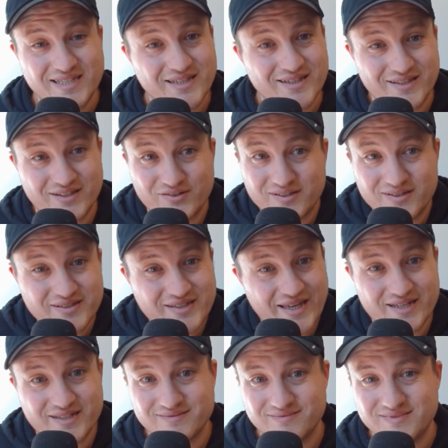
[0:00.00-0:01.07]
you can look
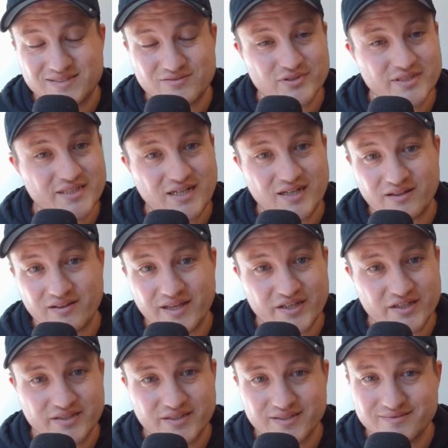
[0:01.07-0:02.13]
at it. It's really not all that
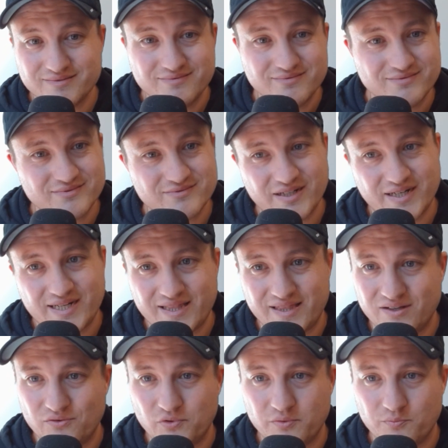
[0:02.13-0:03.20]
good, right? I
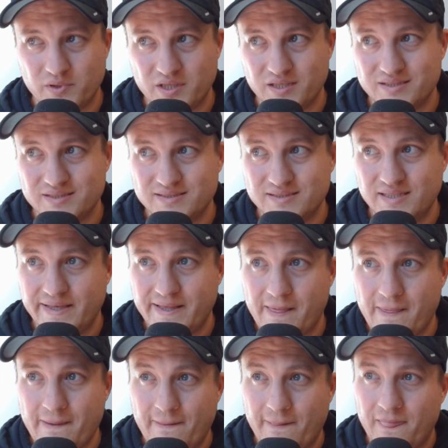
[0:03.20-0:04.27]
think we've been
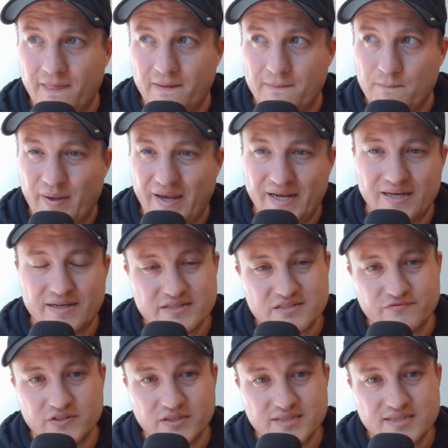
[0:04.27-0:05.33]
painted as
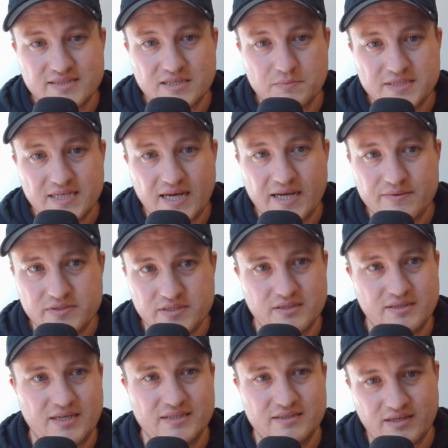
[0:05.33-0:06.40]
villains sometimes,
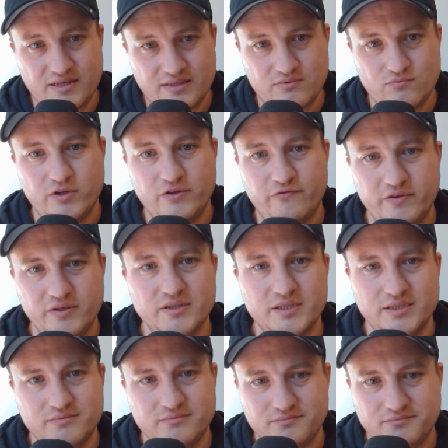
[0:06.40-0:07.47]
and we feel it.
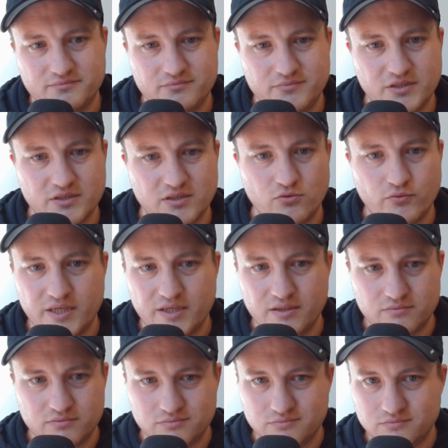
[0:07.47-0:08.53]
You know,
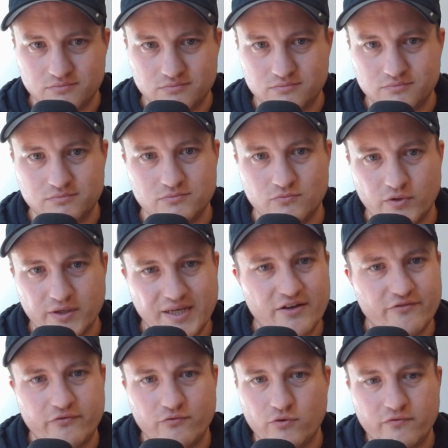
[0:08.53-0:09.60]
we've
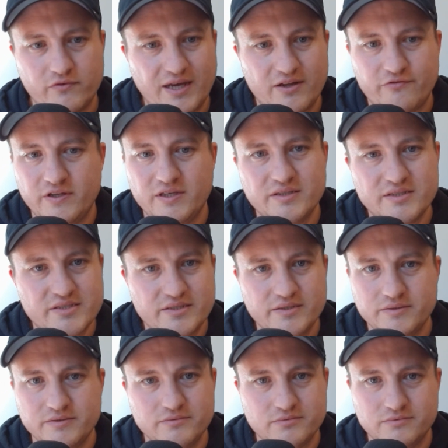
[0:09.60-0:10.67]
got feelings
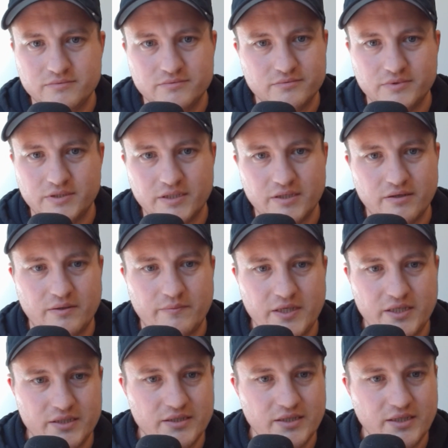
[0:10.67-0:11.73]
too. You know what I mean?